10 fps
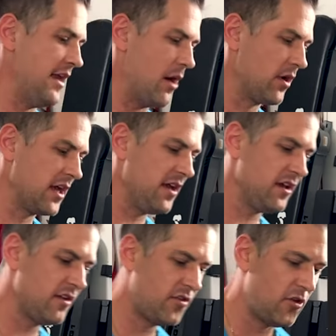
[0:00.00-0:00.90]
right, now we're getting
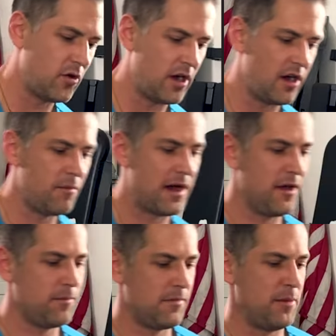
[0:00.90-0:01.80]
into uh,
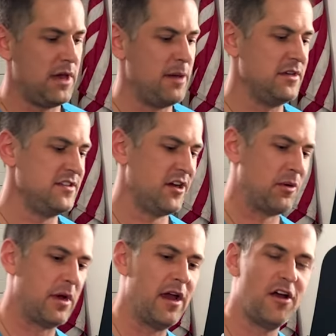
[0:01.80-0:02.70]
my, my babies
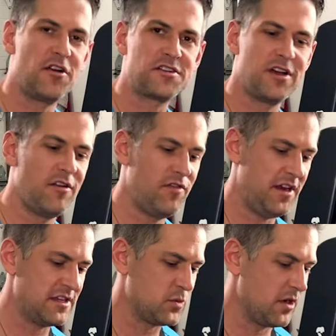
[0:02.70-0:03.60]
here, my UnderSun
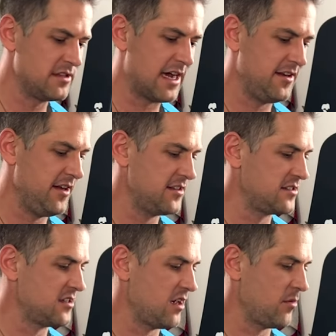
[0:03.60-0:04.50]
Fitness ones. I did
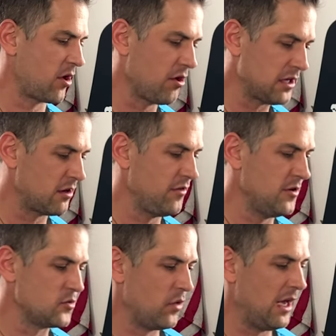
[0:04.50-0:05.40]
some earlier
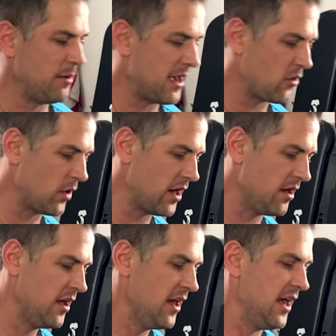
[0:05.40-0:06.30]
reviews way back
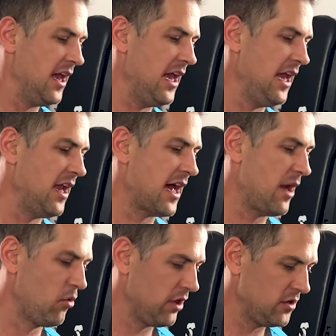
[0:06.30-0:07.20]
when, and I
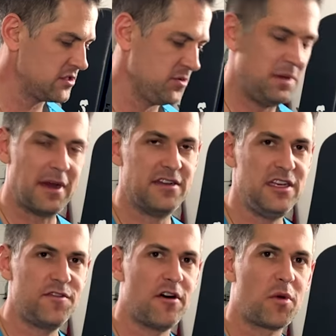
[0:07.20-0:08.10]
really used to be my
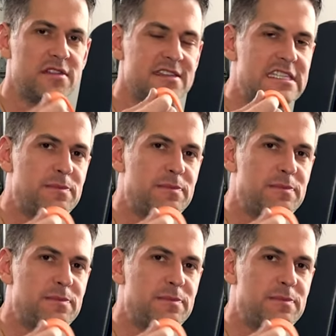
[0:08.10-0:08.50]
default resistance